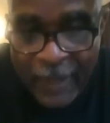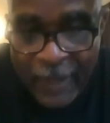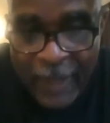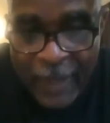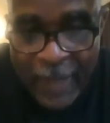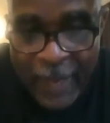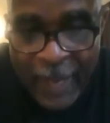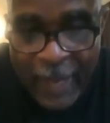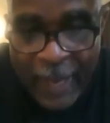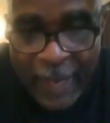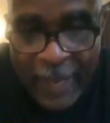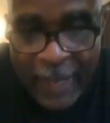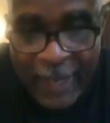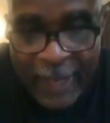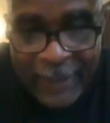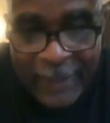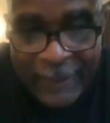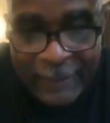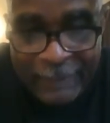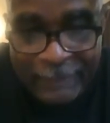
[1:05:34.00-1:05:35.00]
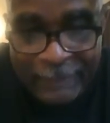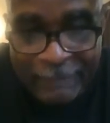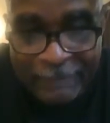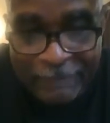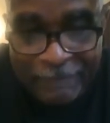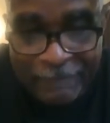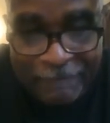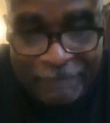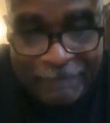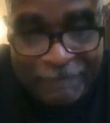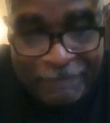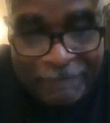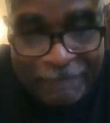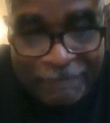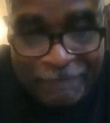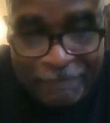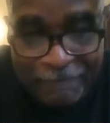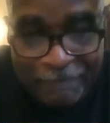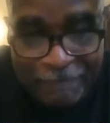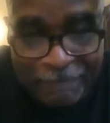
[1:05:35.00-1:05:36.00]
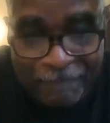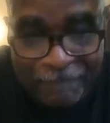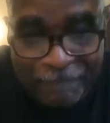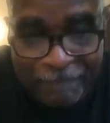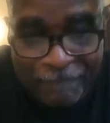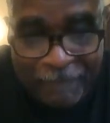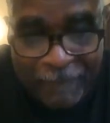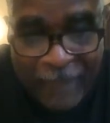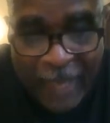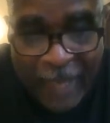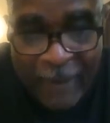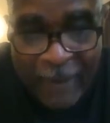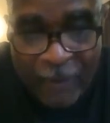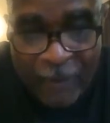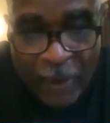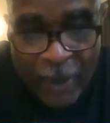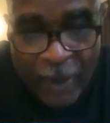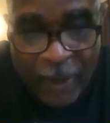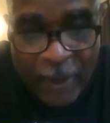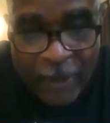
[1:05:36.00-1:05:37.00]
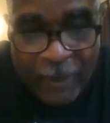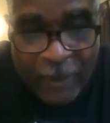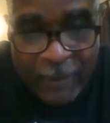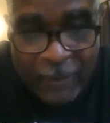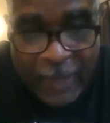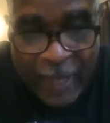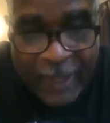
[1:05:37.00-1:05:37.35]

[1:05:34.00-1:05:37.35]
And they were,